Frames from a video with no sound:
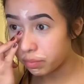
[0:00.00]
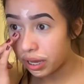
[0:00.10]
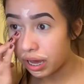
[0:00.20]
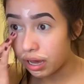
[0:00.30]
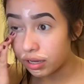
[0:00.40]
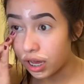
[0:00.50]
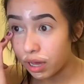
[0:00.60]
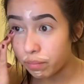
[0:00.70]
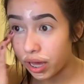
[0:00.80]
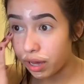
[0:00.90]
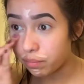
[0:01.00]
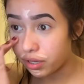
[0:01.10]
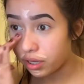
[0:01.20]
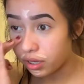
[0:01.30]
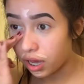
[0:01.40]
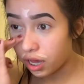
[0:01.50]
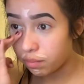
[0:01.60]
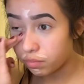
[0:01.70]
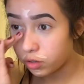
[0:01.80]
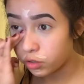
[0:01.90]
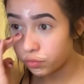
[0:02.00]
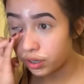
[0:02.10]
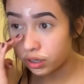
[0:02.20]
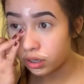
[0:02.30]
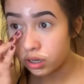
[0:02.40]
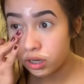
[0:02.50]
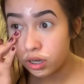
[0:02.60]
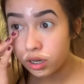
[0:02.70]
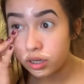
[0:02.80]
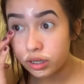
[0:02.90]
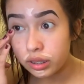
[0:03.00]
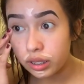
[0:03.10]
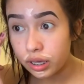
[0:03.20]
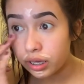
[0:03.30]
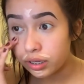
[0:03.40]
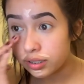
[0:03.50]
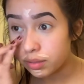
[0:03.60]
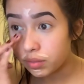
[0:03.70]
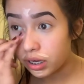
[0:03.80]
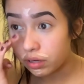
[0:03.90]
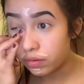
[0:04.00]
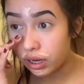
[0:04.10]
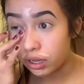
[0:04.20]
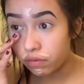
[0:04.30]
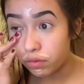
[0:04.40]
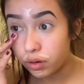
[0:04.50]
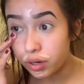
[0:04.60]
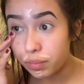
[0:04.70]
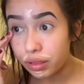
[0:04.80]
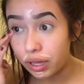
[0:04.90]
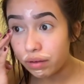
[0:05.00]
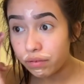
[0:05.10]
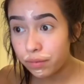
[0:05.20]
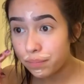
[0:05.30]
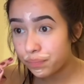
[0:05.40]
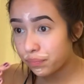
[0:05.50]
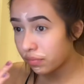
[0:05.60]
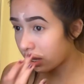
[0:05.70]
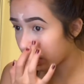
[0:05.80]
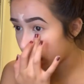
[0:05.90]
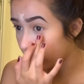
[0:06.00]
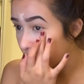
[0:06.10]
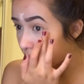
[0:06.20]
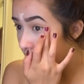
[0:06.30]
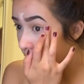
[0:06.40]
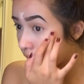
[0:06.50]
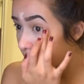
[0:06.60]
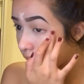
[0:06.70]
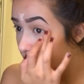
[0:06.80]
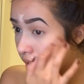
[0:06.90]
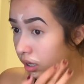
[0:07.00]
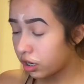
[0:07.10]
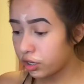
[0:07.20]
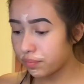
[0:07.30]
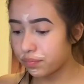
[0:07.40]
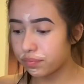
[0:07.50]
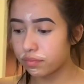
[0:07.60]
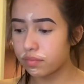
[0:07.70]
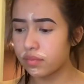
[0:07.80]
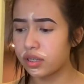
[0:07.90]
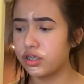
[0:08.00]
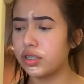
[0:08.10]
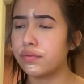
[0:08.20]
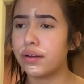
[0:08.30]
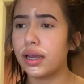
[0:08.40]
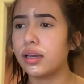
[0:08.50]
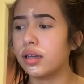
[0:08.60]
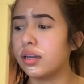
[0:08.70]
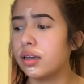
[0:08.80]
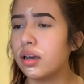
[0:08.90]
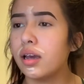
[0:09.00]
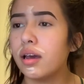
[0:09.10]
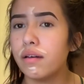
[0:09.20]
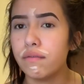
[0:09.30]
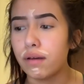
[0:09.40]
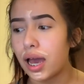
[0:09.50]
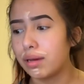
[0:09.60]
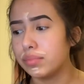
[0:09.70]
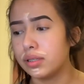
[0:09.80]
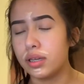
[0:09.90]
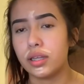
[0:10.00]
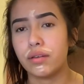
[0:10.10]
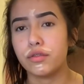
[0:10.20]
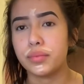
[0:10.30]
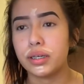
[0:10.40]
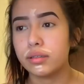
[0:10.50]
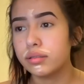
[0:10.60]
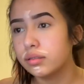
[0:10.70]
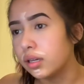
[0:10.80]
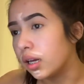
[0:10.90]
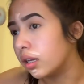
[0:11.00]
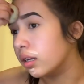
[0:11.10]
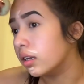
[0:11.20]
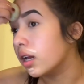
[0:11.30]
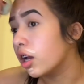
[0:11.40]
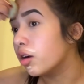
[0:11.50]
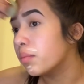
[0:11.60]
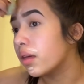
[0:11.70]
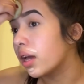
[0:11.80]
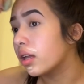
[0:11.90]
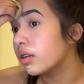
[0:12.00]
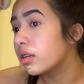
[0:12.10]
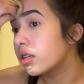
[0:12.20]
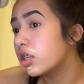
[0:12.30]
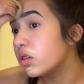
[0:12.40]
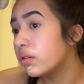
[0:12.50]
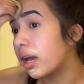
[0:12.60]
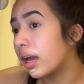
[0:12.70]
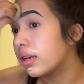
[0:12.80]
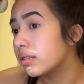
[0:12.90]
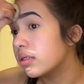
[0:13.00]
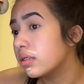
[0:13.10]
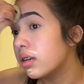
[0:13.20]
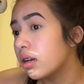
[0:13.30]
bag, I'm happy, I'm doing good things, I'm getting ready for my life, and I don't know, it's just very good vibes lately for me, and I hope that you guys